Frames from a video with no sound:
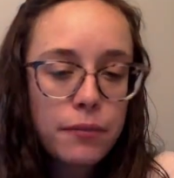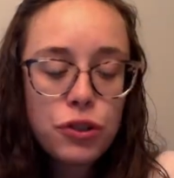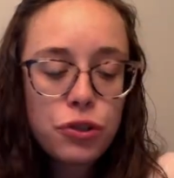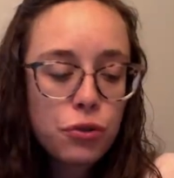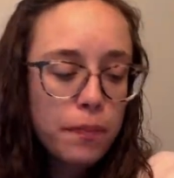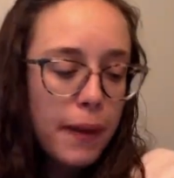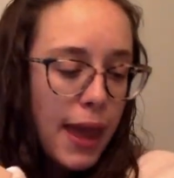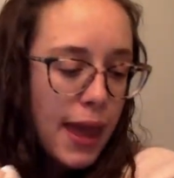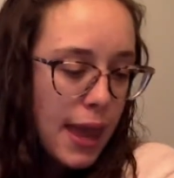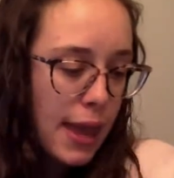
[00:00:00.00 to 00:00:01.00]
to
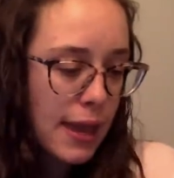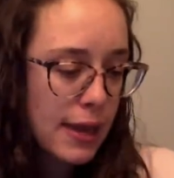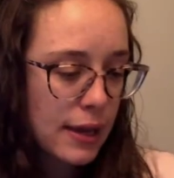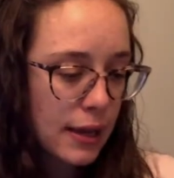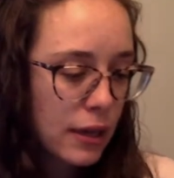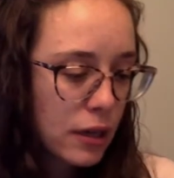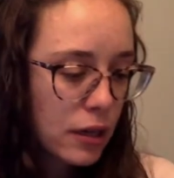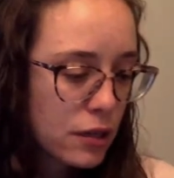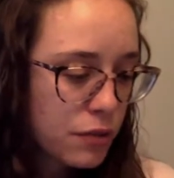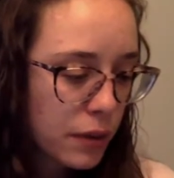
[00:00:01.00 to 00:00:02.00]

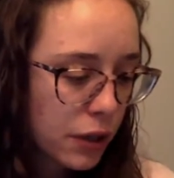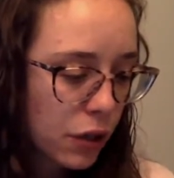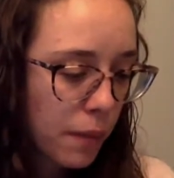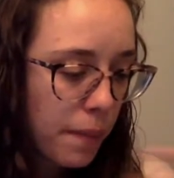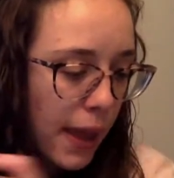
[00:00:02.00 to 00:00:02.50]
we're going to go to